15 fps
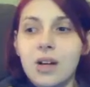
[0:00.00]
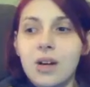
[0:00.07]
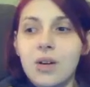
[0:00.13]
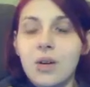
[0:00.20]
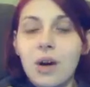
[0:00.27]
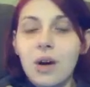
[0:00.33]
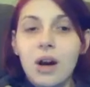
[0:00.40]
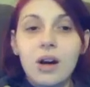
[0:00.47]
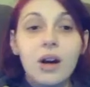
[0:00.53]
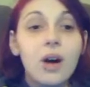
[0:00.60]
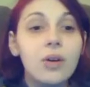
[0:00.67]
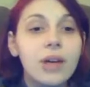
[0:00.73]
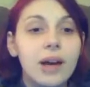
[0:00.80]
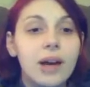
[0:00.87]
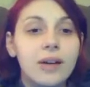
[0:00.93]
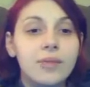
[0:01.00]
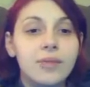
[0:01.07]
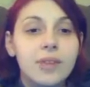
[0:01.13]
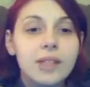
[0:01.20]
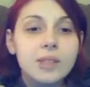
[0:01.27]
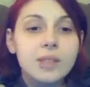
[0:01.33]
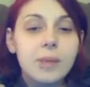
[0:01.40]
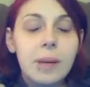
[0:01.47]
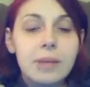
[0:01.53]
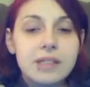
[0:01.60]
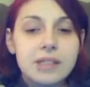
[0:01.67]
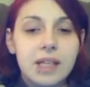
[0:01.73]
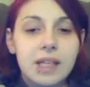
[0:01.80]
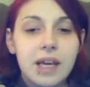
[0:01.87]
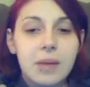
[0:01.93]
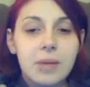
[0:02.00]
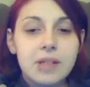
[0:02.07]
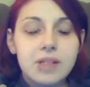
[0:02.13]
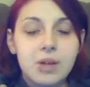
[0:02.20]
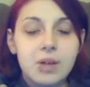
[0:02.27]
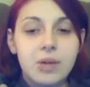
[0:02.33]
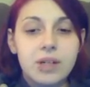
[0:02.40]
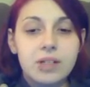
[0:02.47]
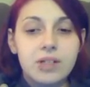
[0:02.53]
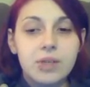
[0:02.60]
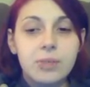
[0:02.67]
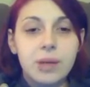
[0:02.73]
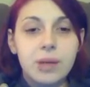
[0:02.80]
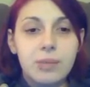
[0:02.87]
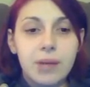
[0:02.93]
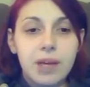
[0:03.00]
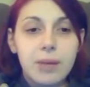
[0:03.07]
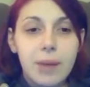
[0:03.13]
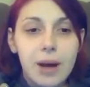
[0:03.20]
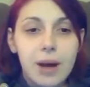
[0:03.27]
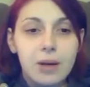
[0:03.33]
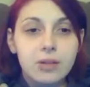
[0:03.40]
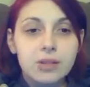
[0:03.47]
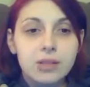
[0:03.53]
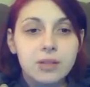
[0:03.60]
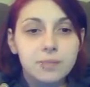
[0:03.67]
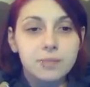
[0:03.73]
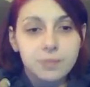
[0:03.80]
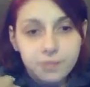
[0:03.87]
Oh yeah, this baby's name is going to be Mickey Mouse.